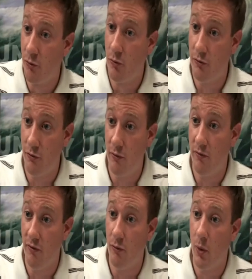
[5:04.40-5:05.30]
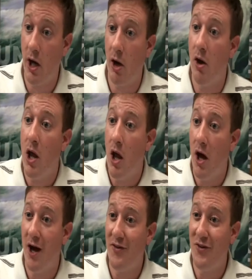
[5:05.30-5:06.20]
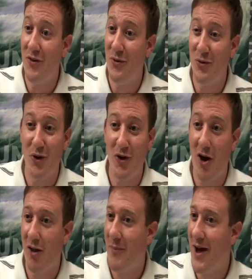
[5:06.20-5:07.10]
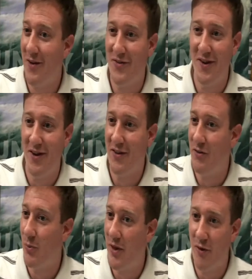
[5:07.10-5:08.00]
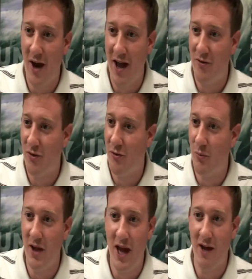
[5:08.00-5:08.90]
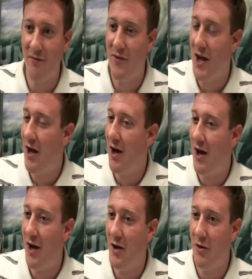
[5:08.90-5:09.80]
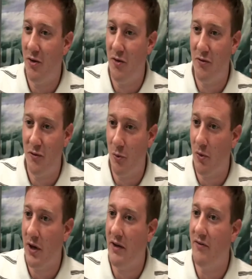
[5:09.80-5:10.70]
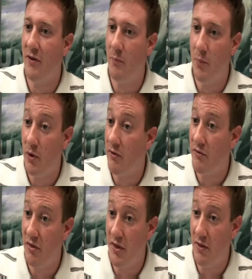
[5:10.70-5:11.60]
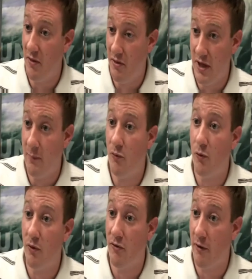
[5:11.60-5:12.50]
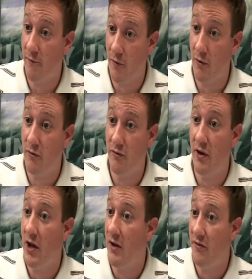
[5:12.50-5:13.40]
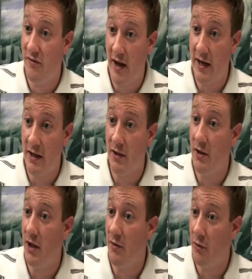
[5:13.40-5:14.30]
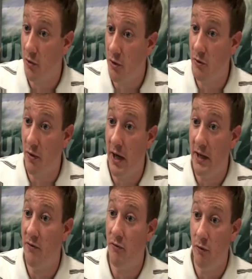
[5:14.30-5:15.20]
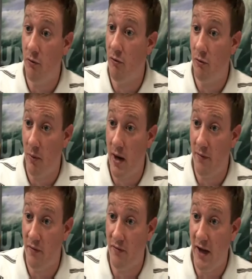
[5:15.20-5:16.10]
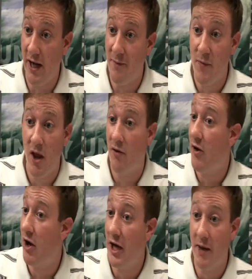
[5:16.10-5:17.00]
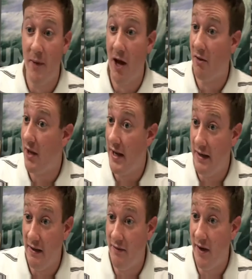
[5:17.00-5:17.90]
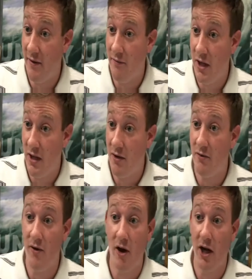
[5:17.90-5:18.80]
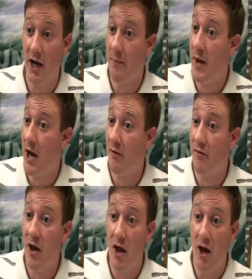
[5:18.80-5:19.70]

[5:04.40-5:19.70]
school students as well to learn all about these weather hazards. We have stories and books themed towards our first, second, and third grade students throughout the state, talking about lightning safety, talking about